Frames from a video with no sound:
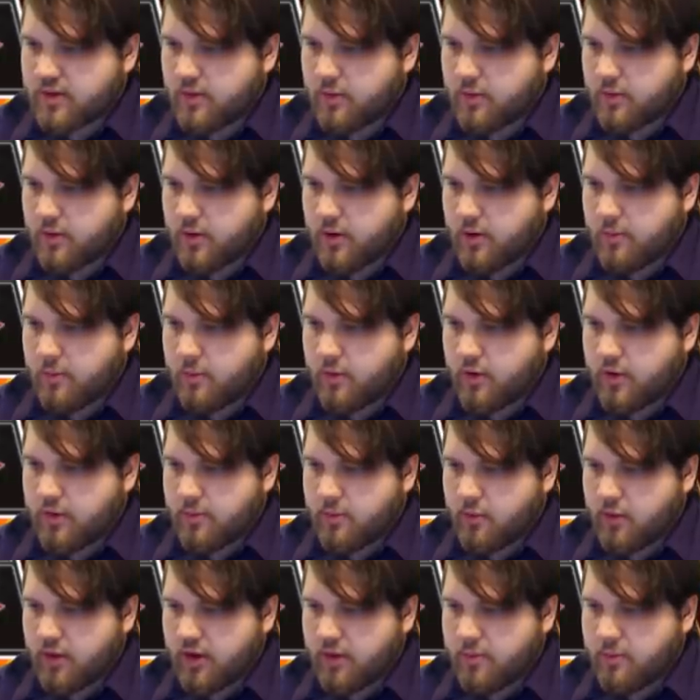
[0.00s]
so we'll go boink,
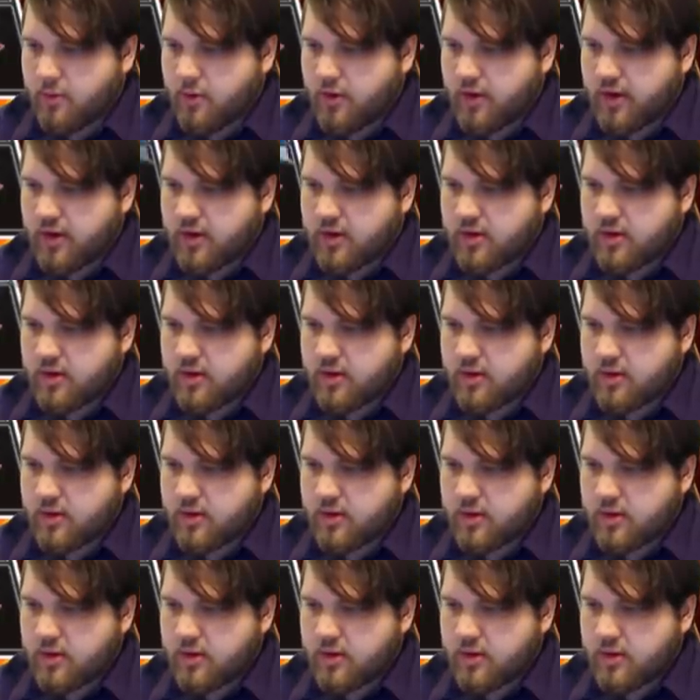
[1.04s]
boink, boink
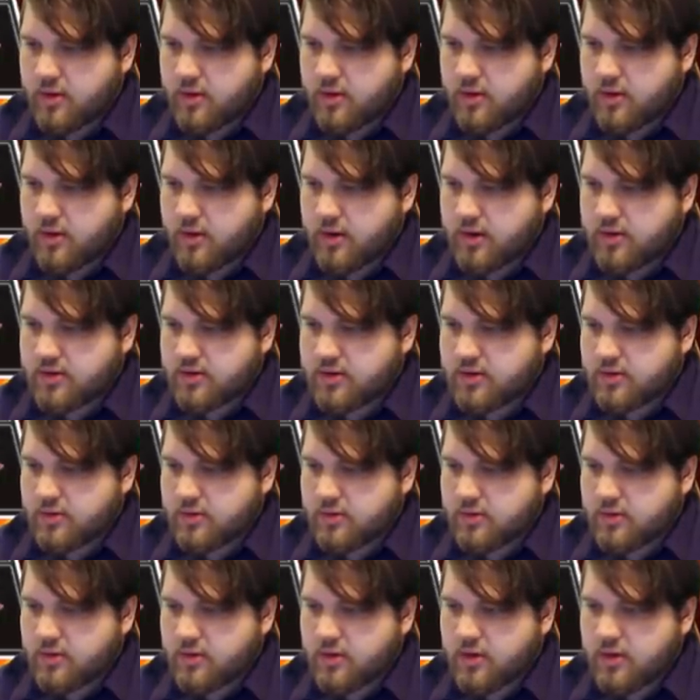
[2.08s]

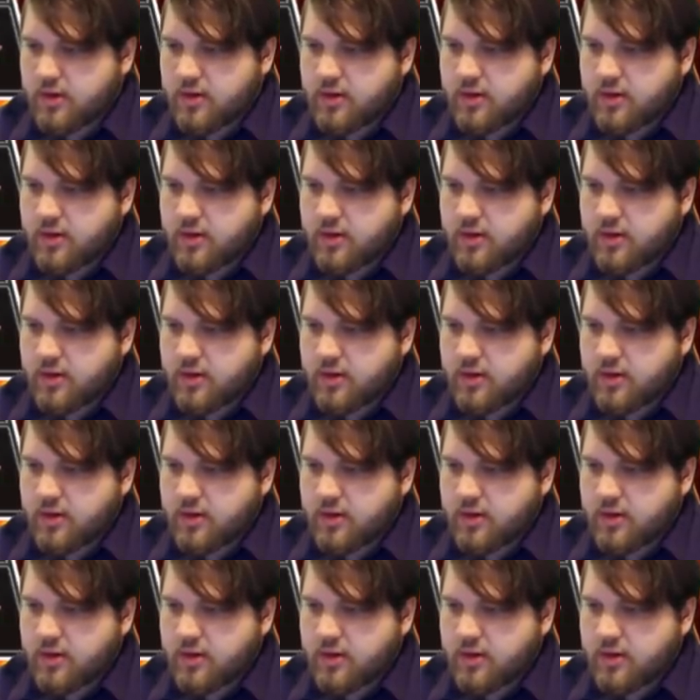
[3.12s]
into